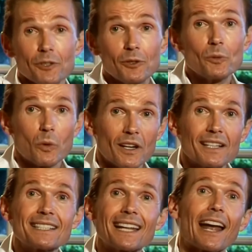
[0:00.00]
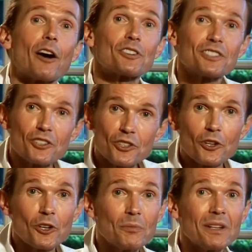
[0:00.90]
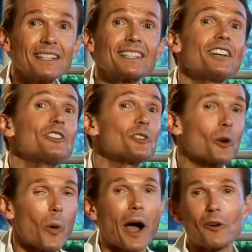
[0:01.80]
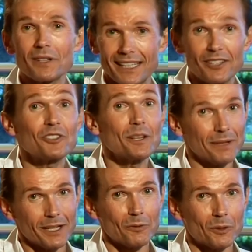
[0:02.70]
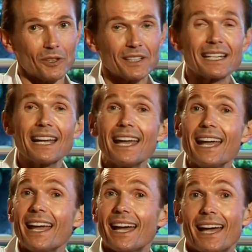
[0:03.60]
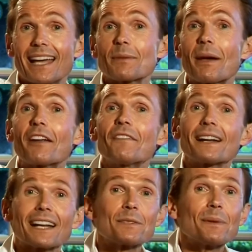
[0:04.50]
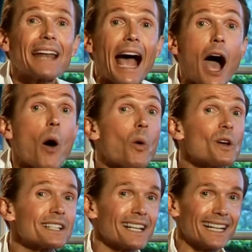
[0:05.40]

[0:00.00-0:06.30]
knew was that I was determined to go out into the big world. Uh, as a matter of fact, I spent hours